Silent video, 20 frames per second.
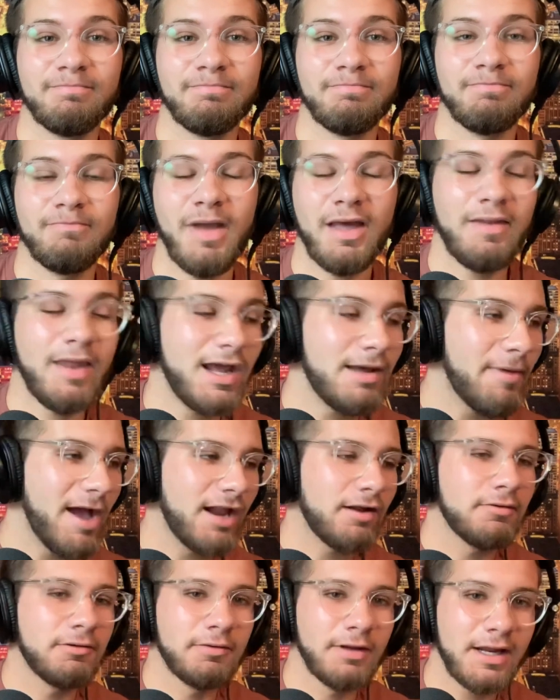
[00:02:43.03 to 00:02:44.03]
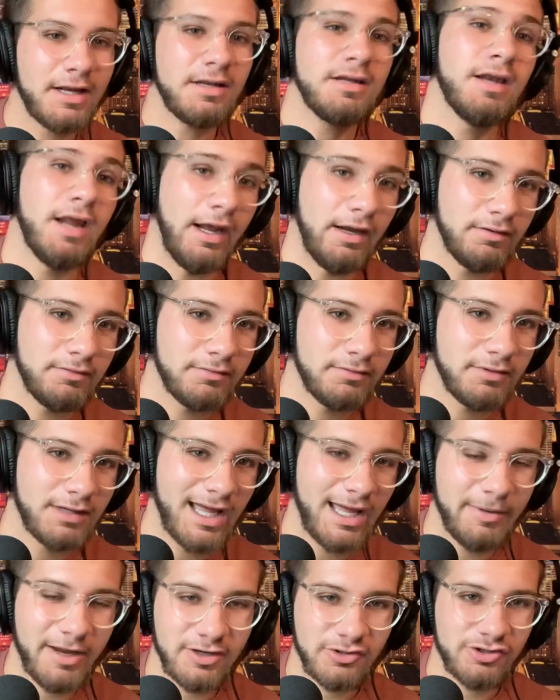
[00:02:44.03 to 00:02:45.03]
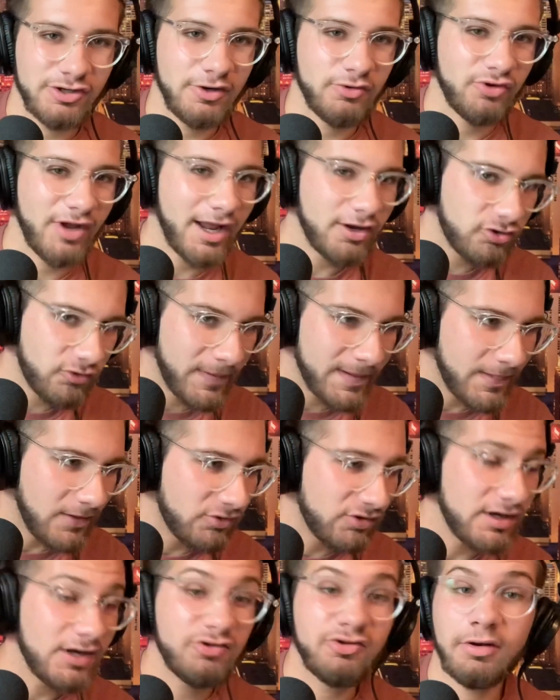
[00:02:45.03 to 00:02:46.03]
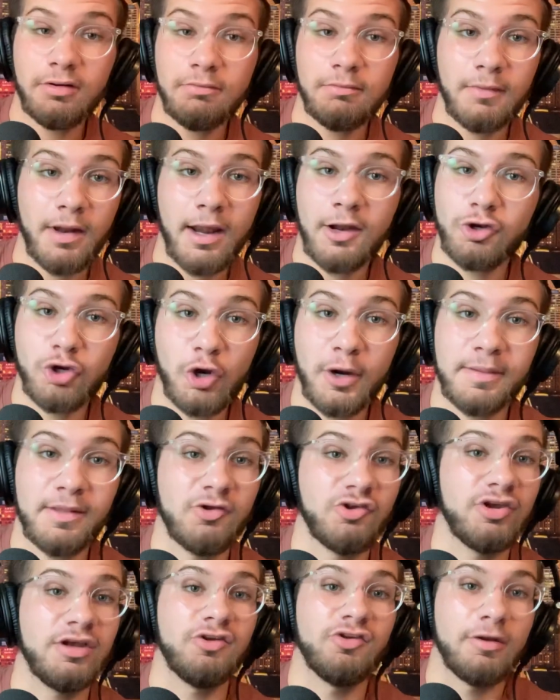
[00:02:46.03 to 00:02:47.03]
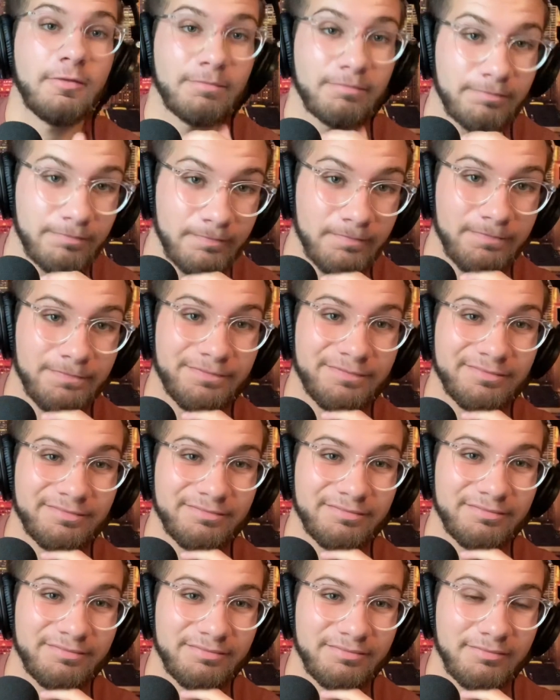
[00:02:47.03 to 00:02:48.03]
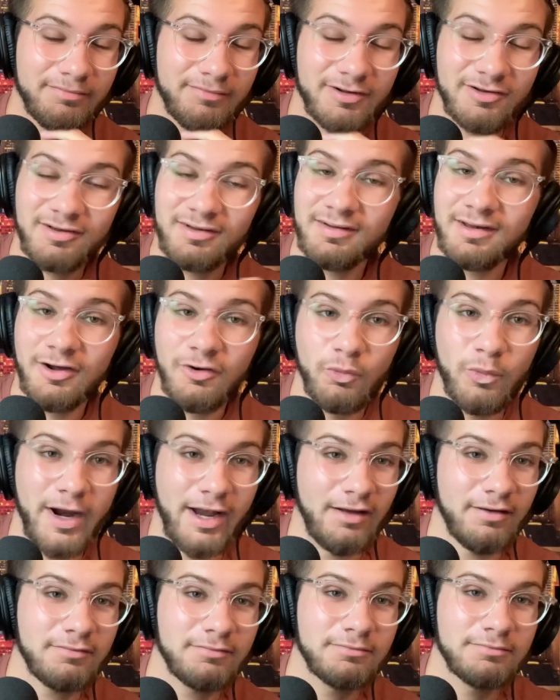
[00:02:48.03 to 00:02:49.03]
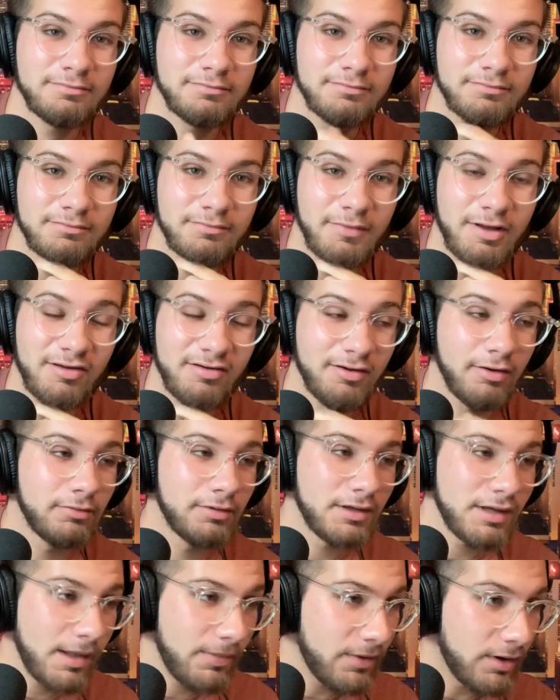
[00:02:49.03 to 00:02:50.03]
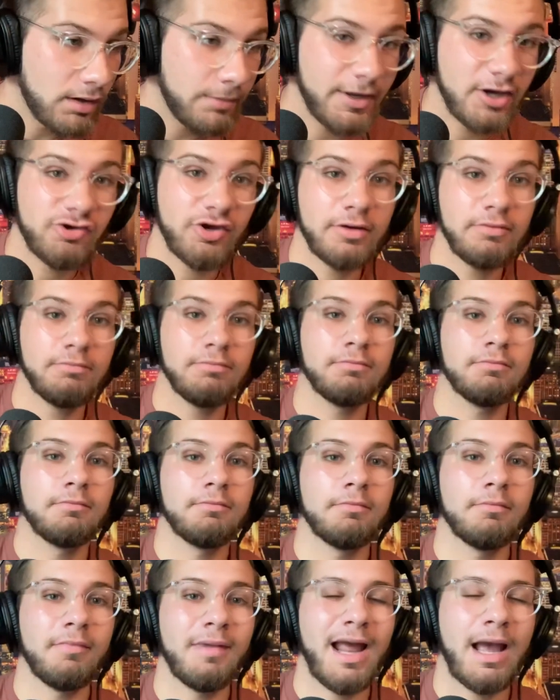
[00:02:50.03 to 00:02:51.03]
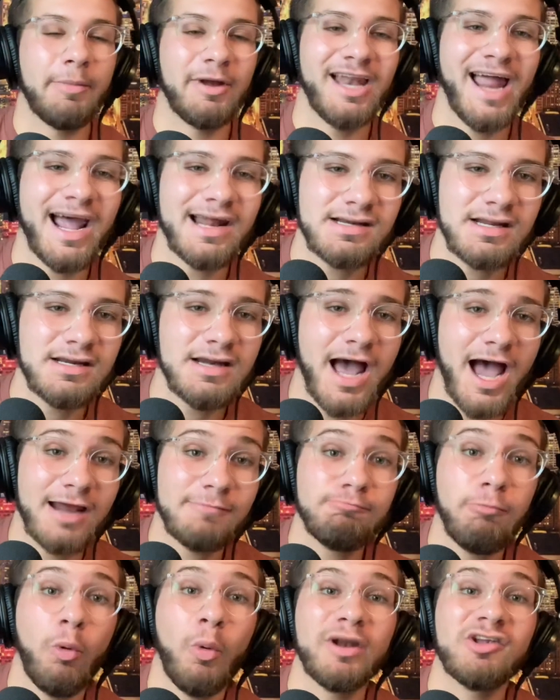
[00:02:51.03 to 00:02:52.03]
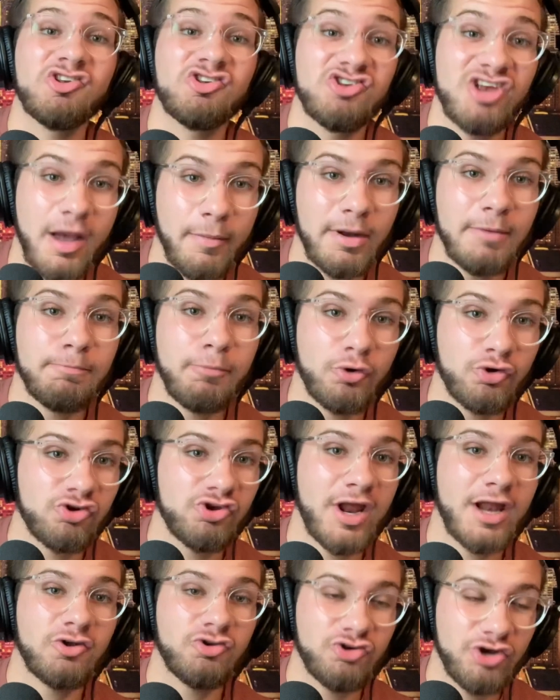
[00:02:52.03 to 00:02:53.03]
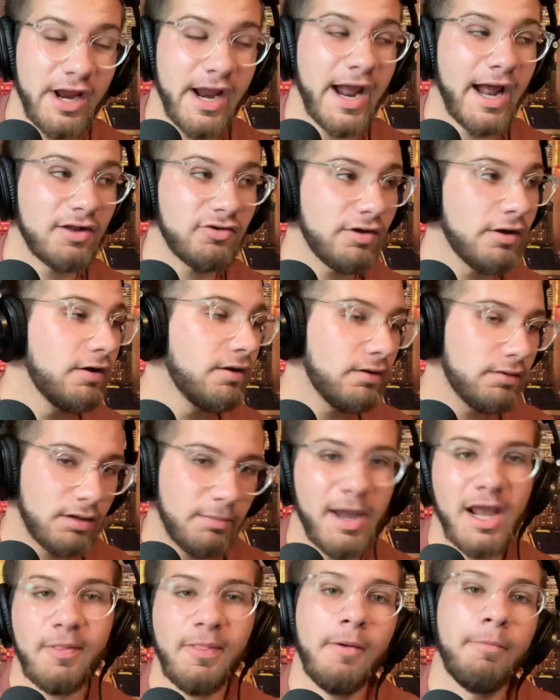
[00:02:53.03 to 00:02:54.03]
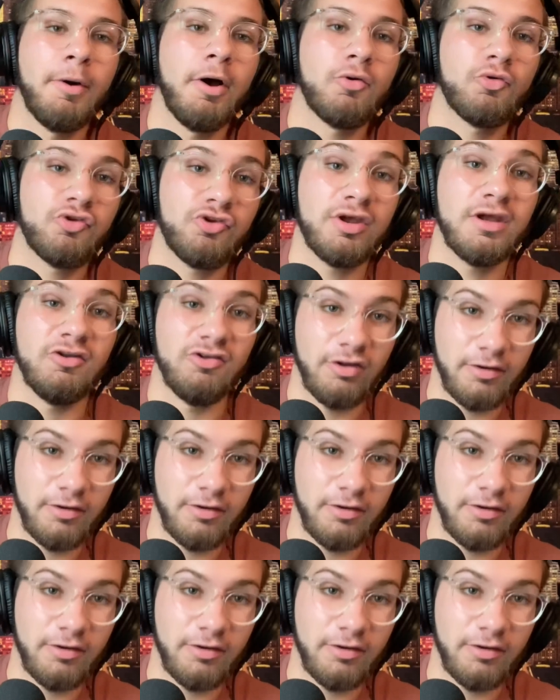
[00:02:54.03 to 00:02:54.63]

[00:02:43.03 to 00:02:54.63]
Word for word: And they've had a litany of issues entering the season and during the season. Still winning. Still lead the division. Have a 99.7% chance to make the postseason.